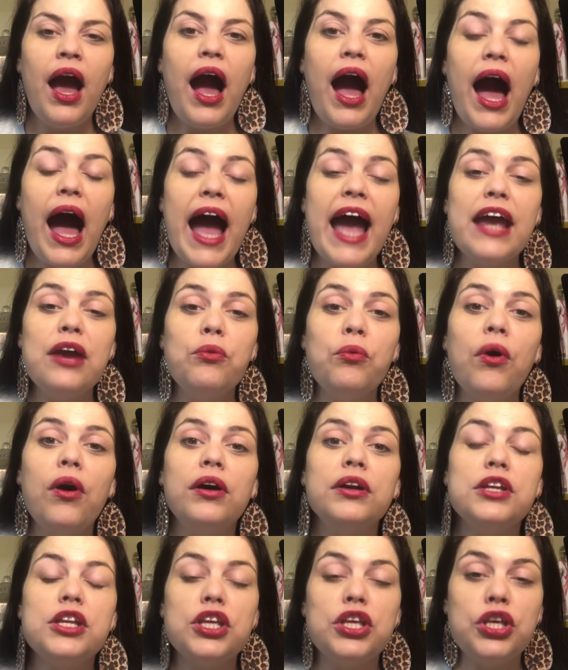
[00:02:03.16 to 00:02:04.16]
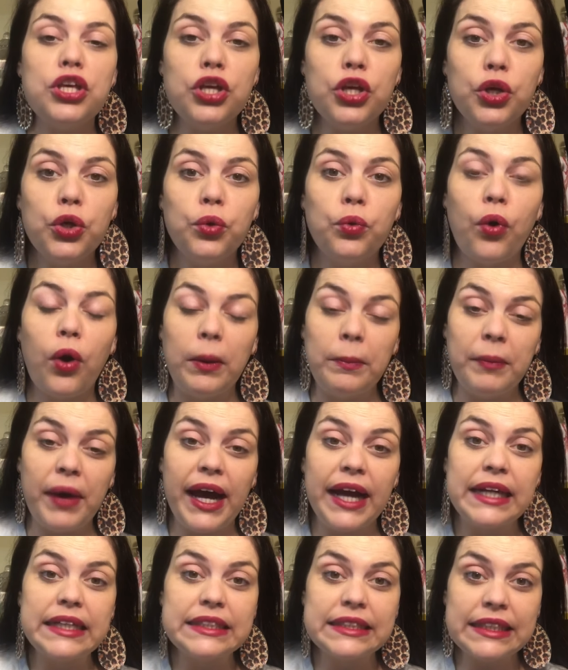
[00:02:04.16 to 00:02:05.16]
I want you on
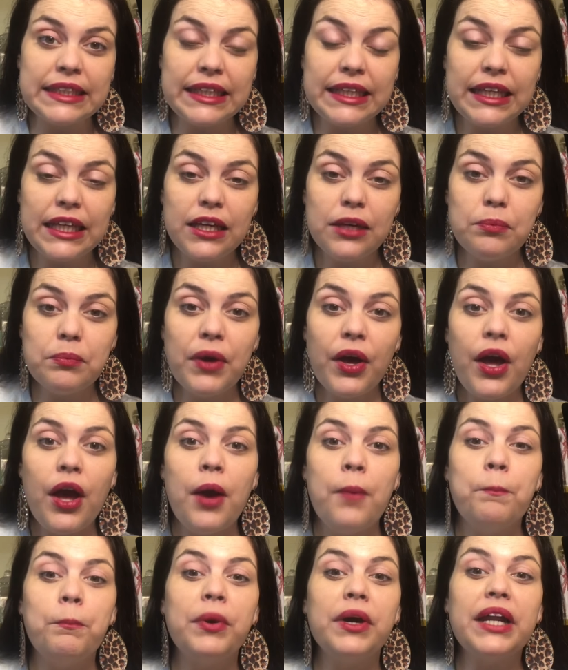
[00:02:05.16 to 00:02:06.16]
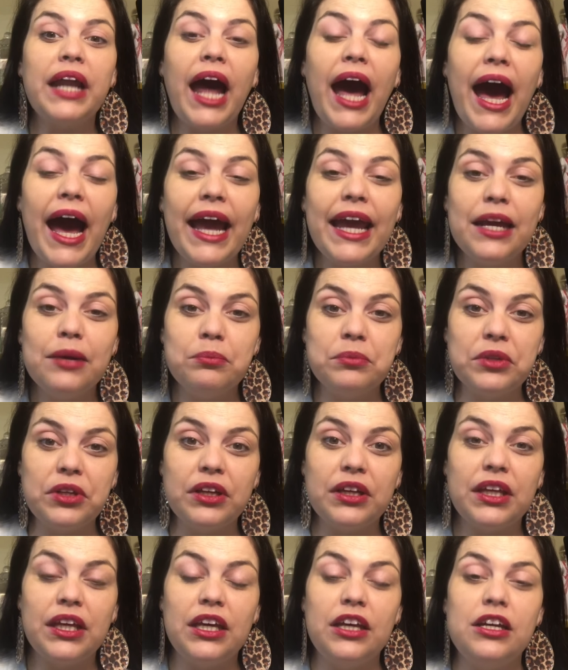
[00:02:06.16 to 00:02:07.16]
my team, but I am
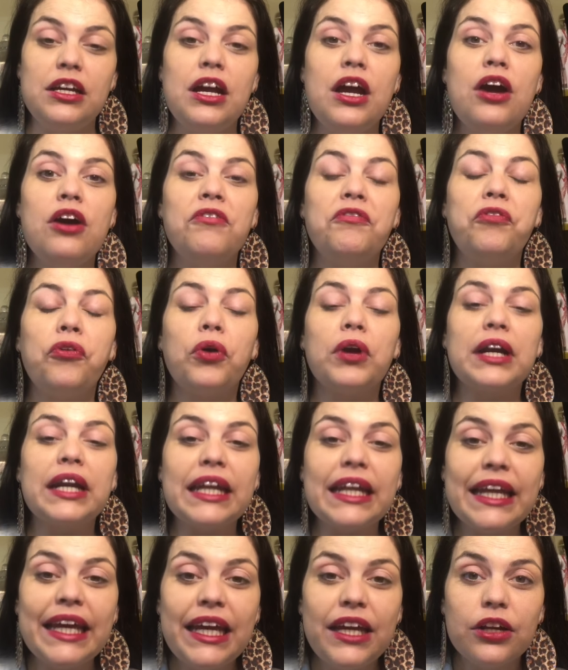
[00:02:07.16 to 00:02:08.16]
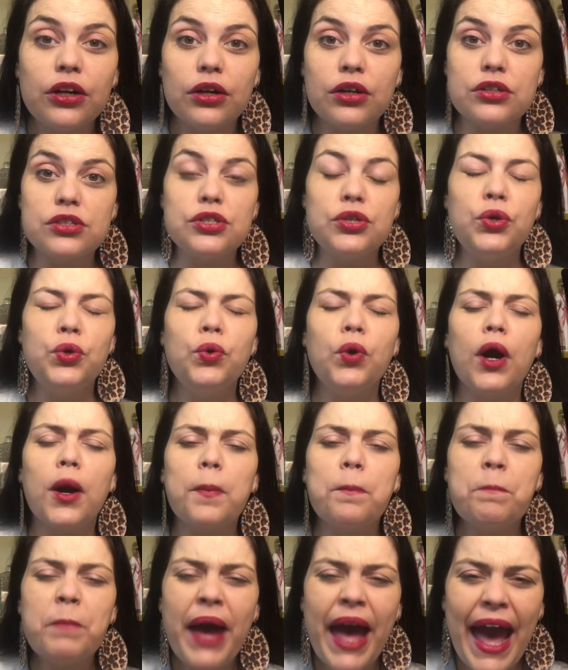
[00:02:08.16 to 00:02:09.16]
looking for leaders who are
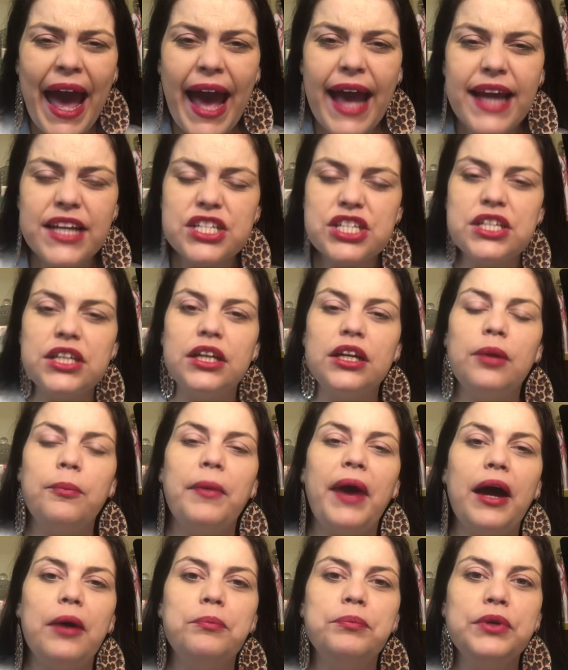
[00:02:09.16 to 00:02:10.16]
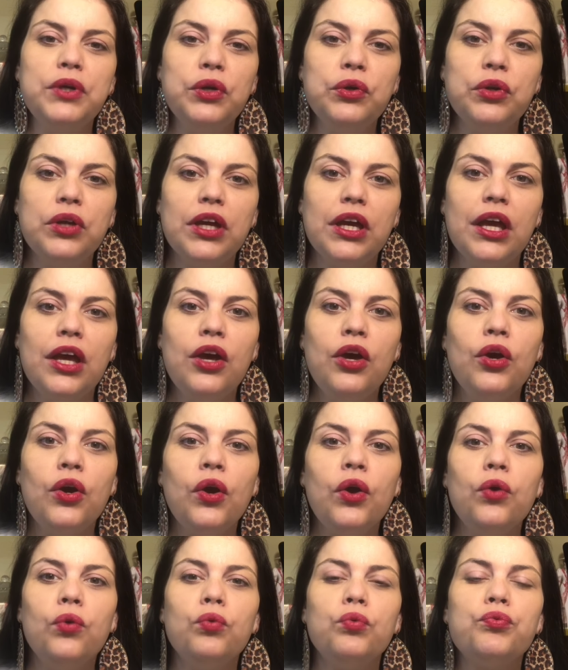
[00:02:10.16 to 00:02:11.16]
passionate about beauty,
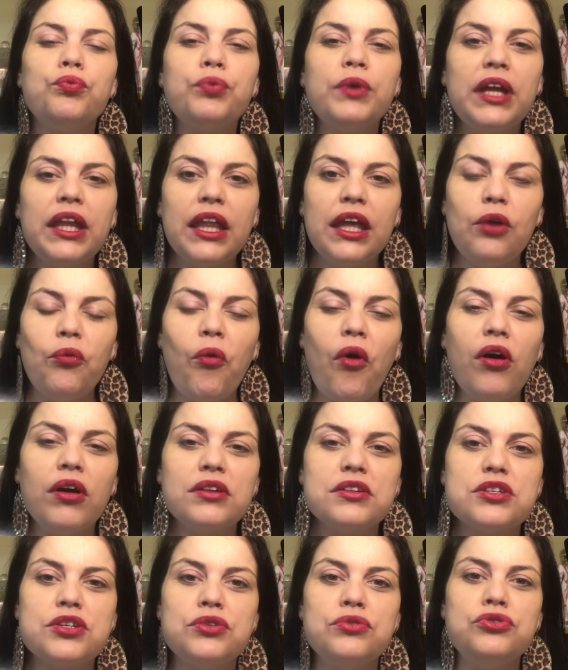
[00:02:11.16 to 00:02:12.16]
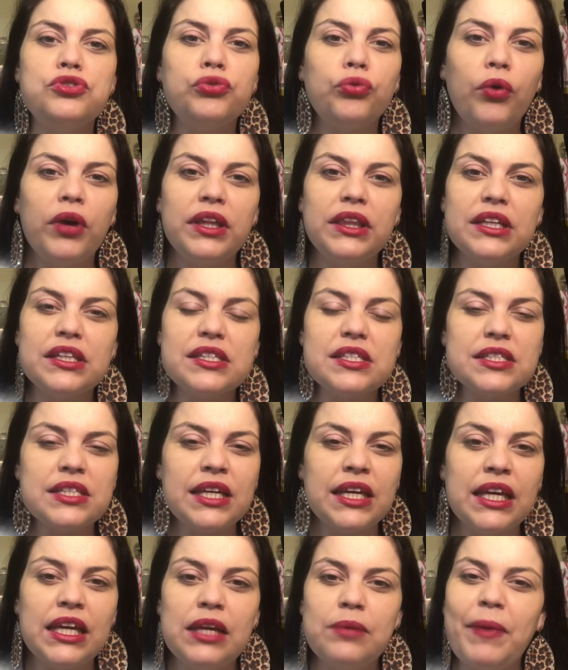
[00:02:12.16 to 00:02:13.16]
who really want to join this
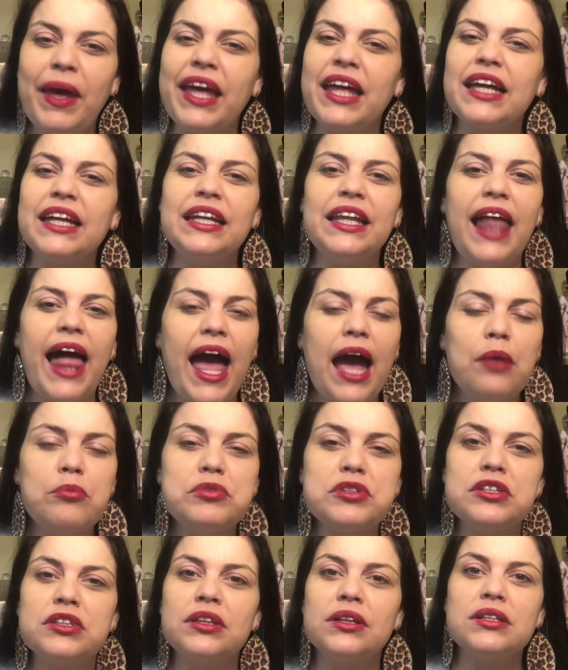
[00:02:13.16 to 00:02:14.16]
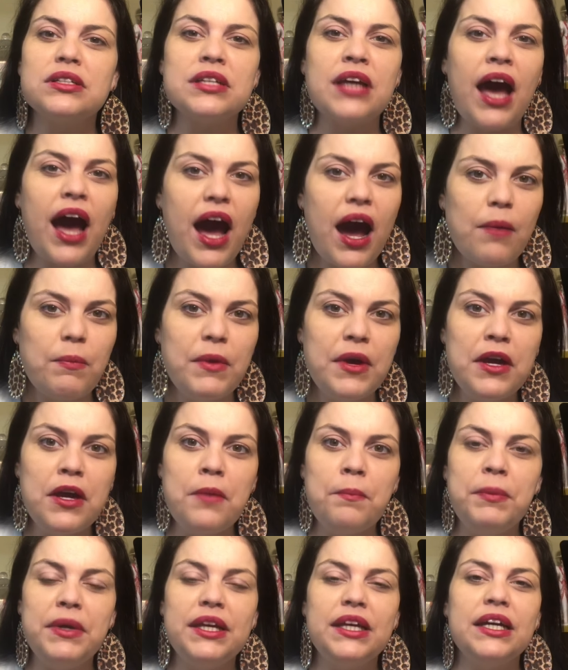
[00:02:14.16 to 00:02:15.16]
team and climb to the top,
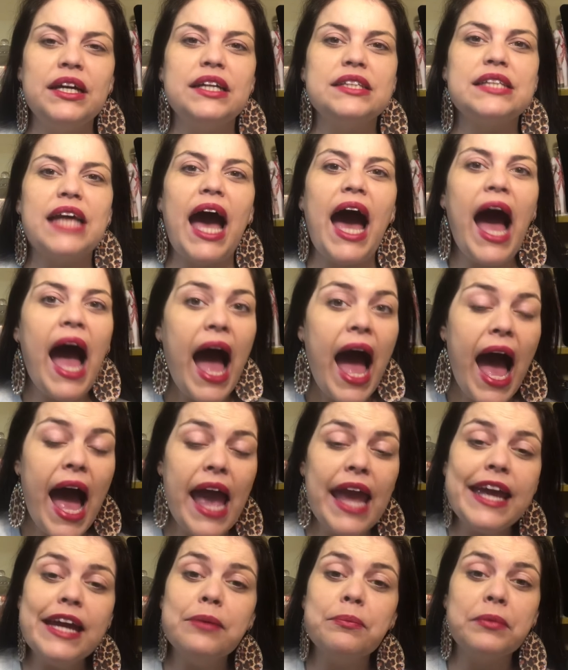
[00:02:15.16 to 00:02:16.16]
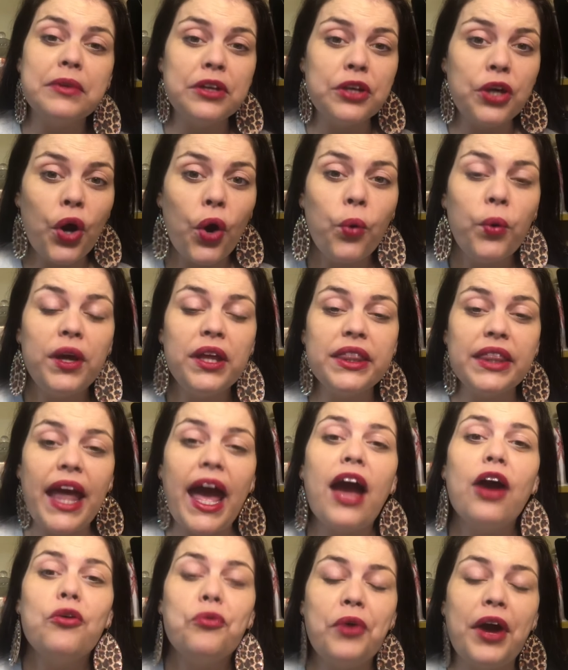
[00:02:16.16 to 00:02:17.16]
because I am going
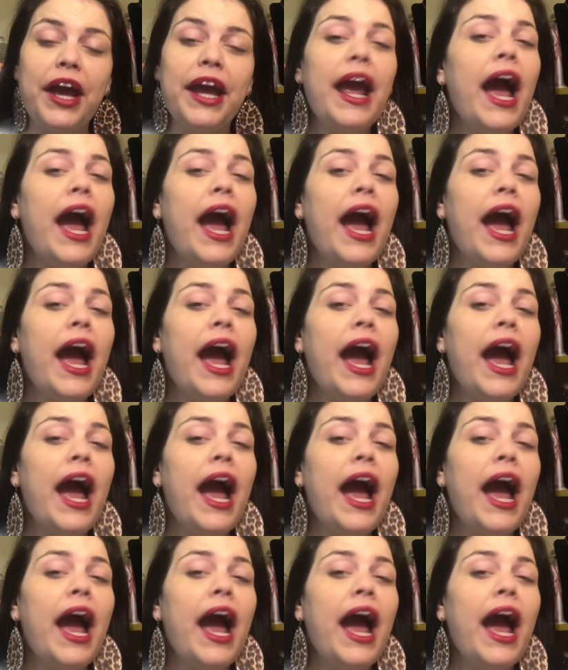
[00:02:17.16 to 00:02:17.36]
that way.